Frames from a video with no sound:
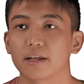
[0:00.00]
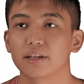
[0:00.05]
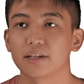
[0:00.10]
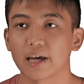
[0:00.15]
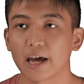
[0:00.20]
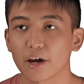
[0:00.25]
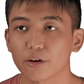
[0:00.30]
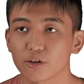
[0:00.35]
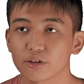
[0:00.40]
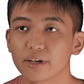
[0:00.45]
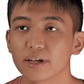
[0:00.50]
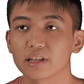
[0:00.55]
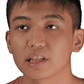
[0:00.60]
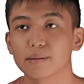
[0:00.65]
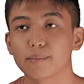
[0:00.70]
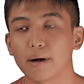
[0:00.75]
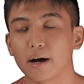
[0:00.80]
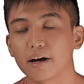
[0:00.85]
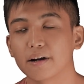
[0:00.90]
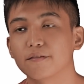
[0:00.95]
The aggregate
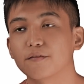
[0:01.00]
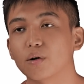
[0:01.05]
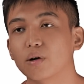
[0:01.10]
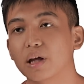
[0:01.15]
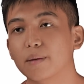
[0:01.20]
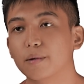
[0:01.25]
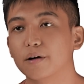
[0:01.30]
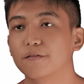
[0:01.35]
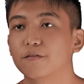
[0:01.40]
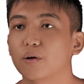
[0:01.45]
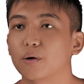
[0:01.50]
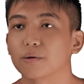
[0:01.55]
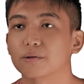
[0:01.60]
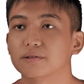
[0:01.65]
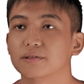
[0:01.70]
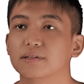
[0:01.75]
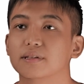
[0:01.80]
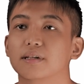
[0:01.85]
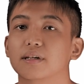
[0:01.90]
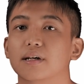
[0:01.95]
demand for labor
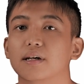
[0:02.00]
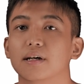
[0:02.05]
falls.